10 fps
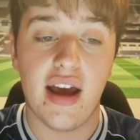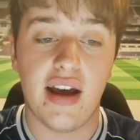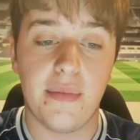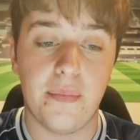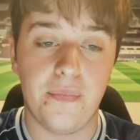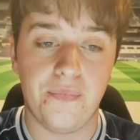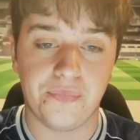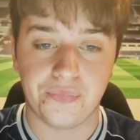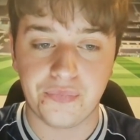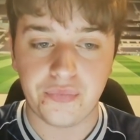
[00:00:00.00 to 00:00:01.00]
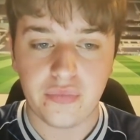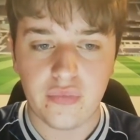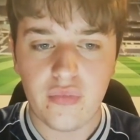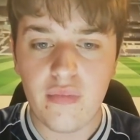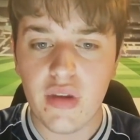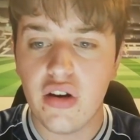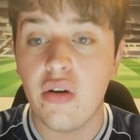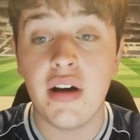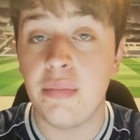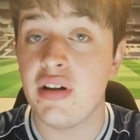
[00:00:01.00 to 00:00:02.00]
you
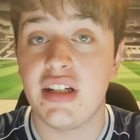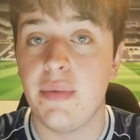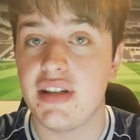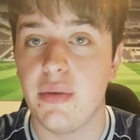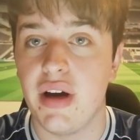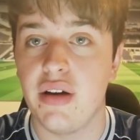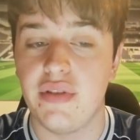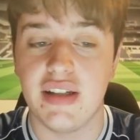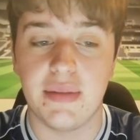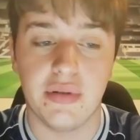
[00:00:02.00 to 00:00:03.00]
know, I personally wasn't aware of this,